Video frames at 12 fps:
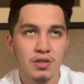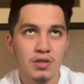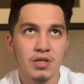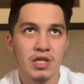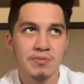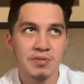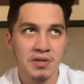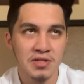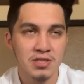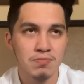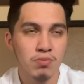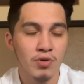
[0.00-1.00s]
keeps on
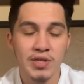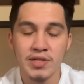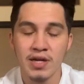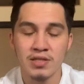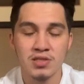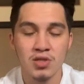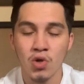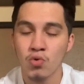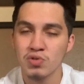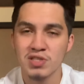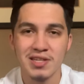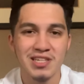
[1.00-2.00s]
exploiting that zone,
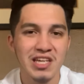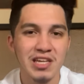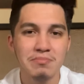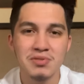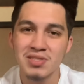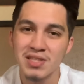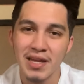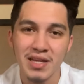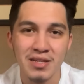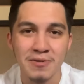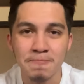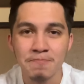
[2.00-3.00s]
which I keep
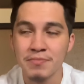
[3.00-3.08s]
saying